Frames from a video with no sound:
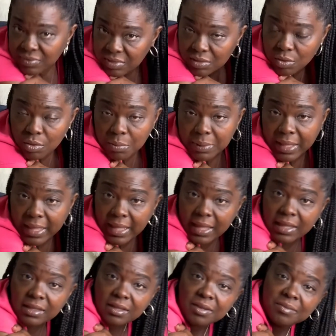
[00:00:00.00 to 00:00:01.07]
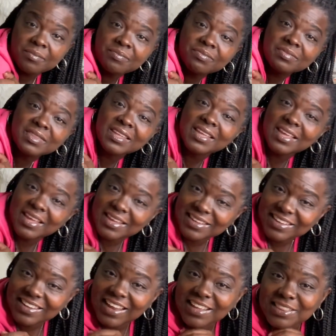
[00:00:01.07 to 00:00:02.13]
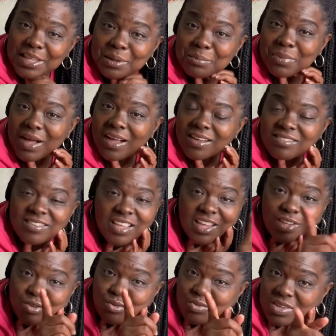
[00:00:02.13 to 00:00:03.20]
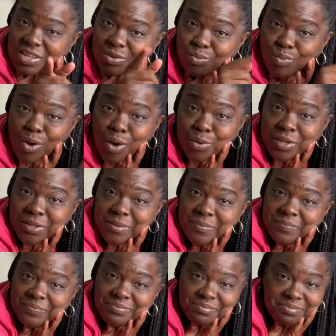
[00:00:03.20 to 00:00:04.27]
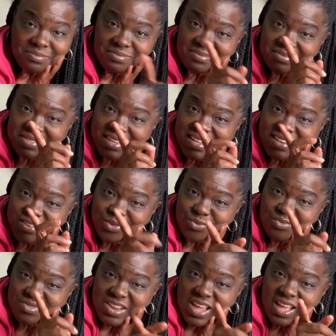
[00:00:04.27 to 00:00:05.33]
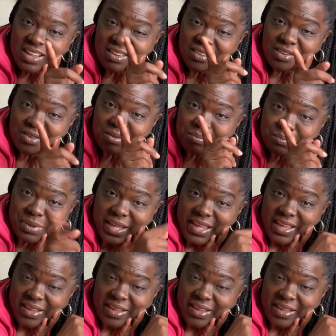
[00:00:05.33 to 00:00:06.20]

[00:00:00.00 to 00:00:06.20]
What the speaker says: Throw it behind you. And get out that box. And you keep walking. And do not look back.